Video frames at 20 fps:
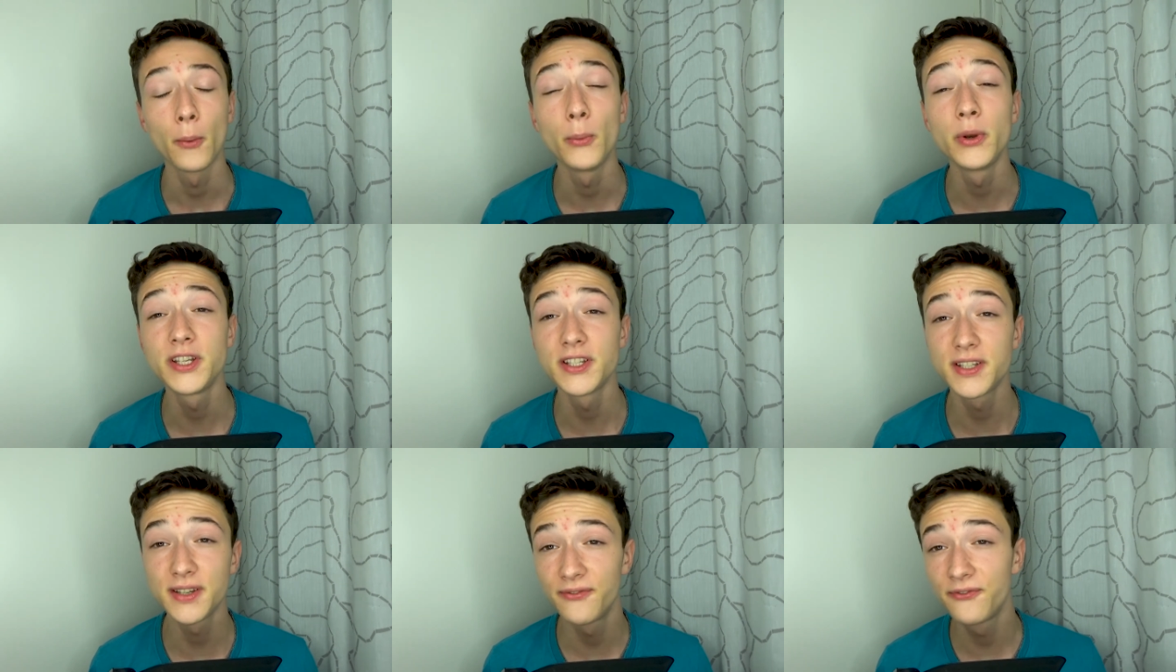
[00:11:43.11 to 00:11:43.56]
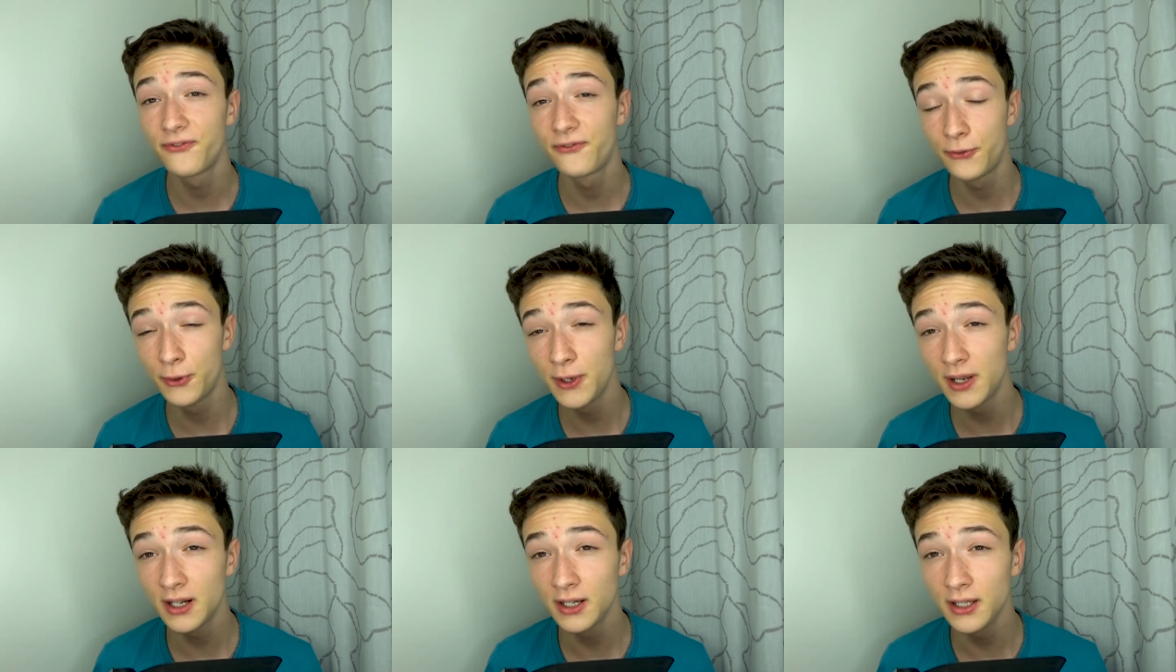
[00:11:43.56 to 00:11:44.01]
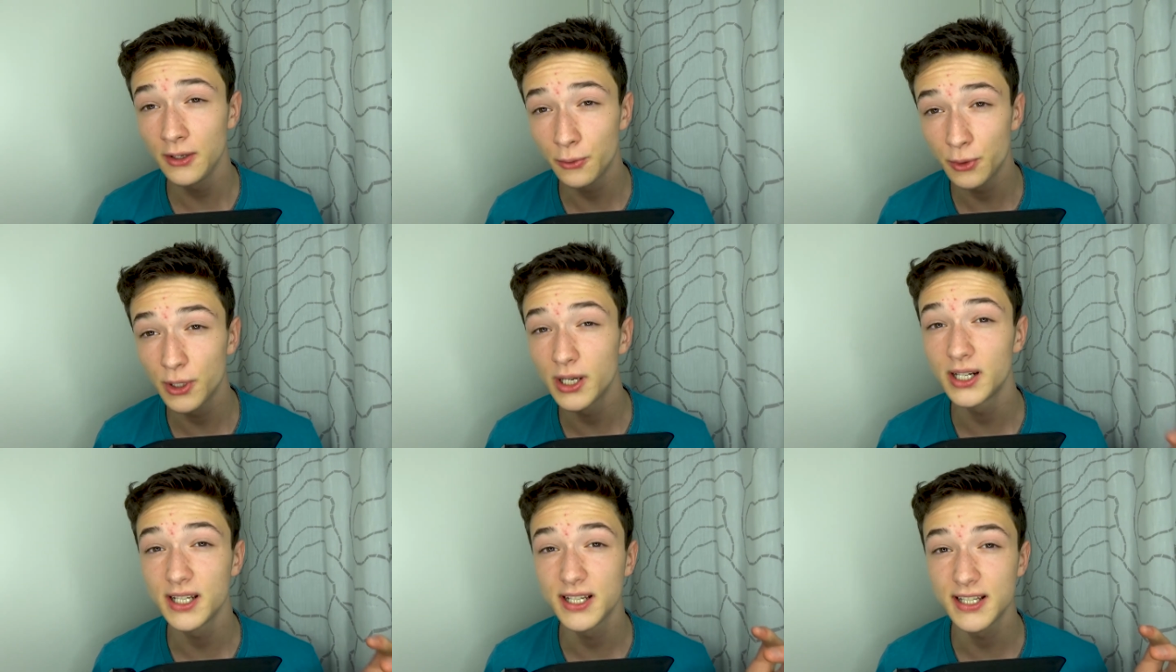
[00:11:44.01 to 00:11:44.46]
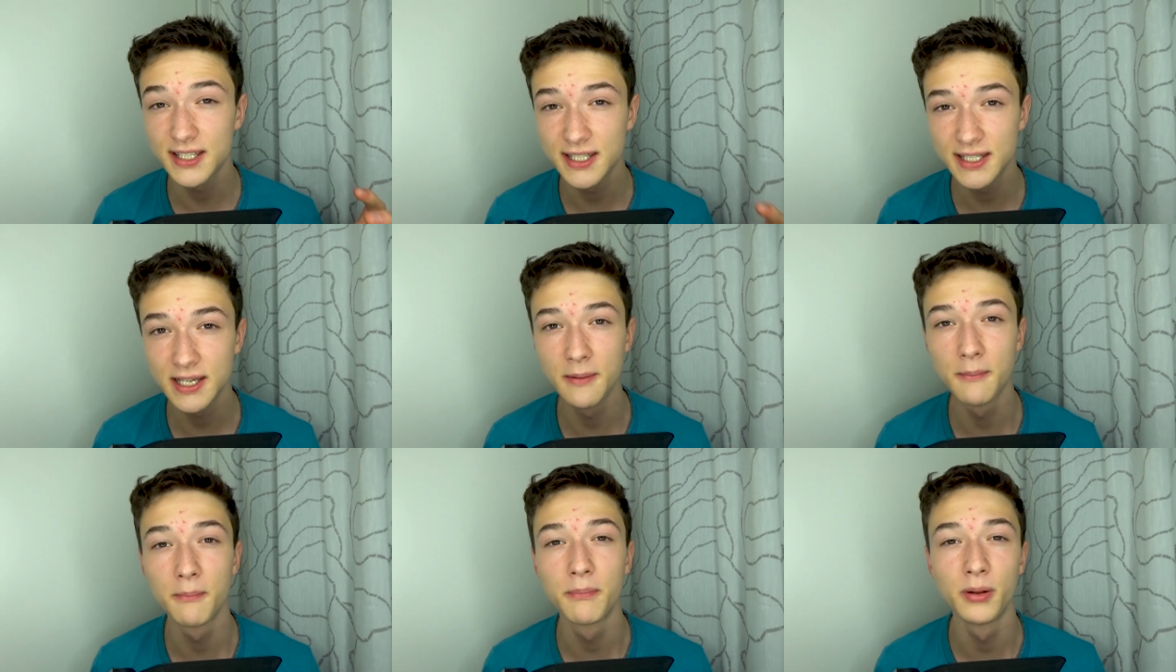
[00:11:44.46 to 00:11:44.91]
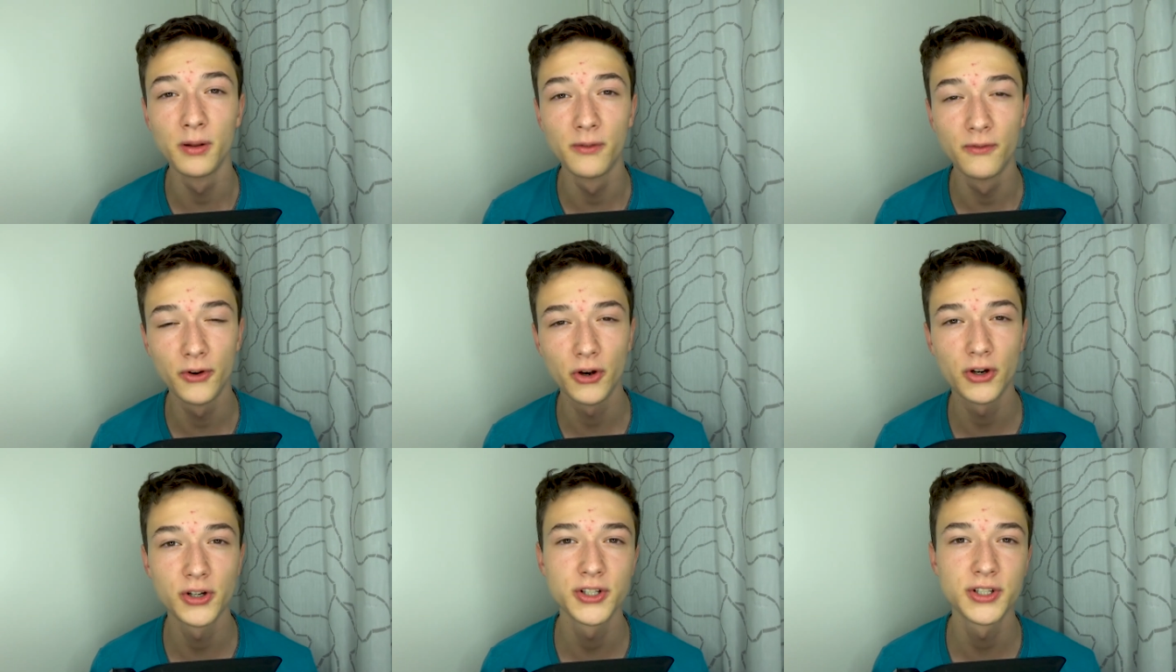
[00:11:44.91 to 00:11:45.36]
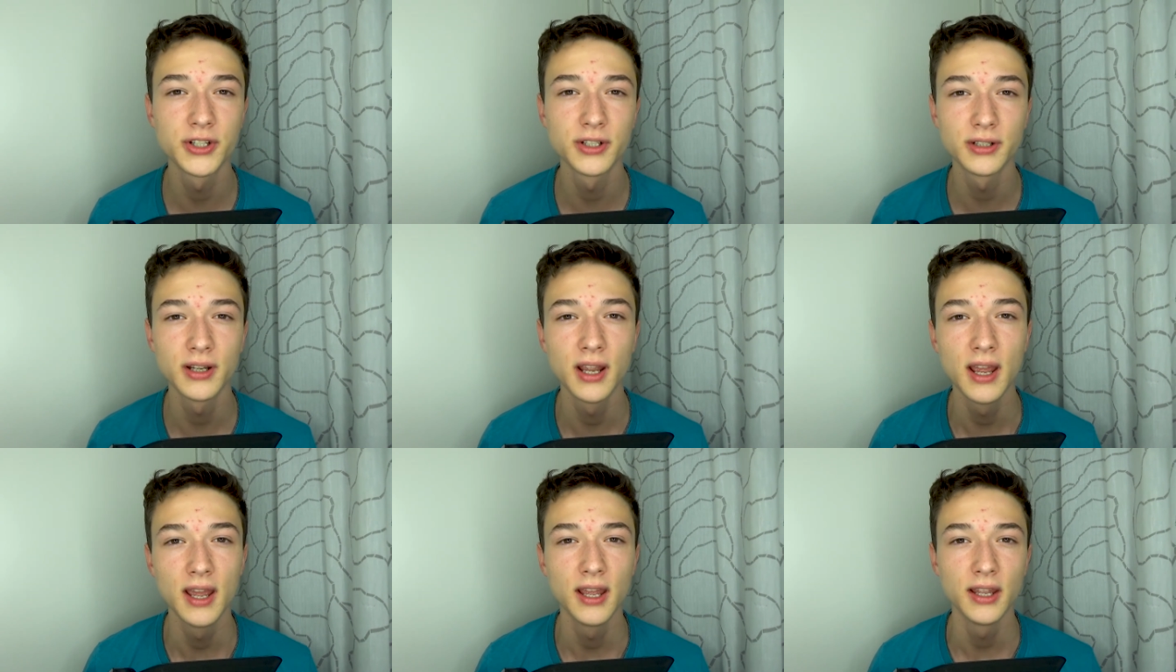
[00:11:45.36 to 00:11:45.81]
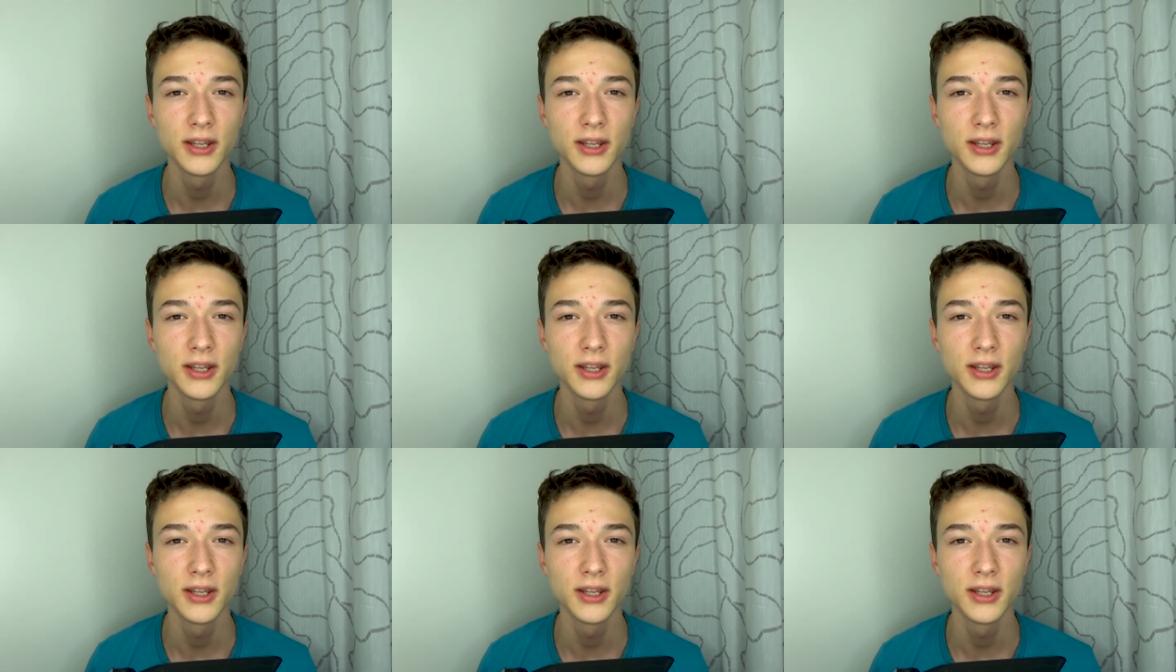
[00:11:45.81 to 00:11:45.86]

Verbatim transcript: which is a really really simple version